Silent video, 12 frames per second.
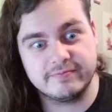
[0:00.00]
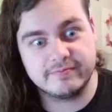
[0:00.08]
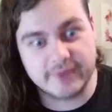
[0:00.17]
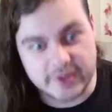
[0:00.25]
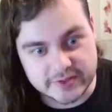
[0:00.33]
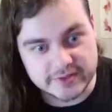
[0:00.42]

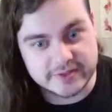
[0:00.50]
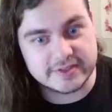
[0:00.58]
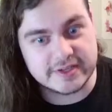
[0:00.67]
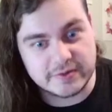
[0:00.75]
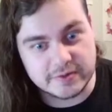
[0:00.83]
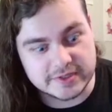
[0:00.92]
Also, this day
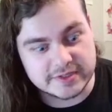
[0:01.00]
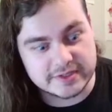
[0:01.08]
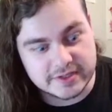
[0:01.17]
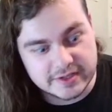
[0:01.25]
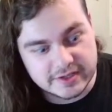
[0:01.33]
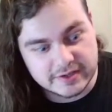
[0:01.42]
was
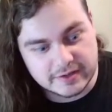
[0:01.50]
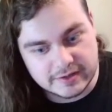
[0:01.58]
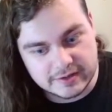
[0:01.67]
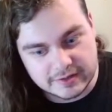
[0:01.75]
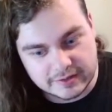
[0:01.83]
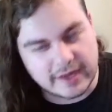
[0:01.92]

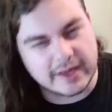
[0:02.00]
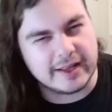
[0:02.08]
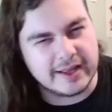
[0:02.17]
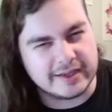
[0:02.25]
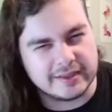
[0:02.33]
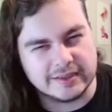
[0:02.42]
kind of
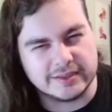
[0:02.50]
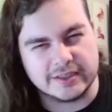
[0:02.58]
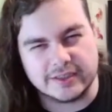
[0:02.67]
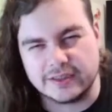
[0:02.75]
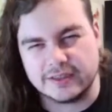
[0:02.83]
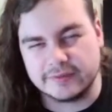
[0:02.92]
lackluster.
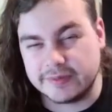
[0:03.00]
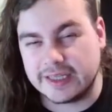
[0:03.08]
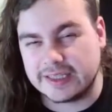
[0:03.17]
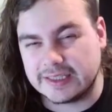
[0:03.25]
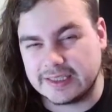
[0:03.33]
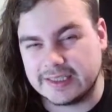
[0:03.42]
I'm not
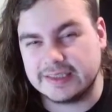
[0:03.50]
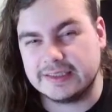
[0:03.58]
gonna lie.